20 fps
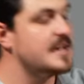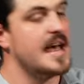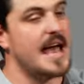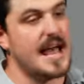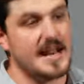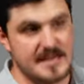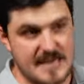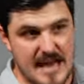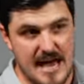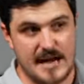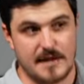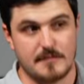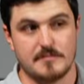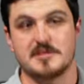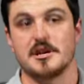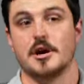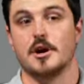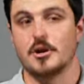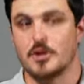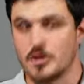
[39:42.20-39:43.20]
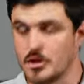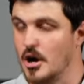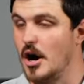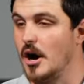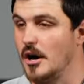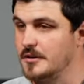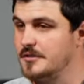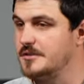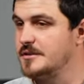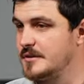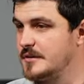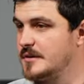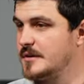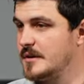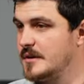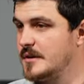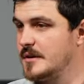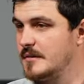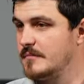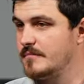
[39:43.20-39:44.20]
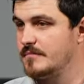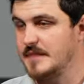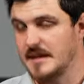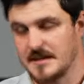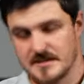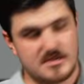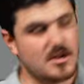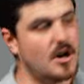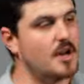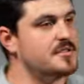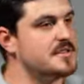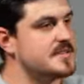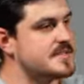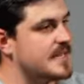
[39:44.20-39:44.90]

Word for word: named God. That is God the Son,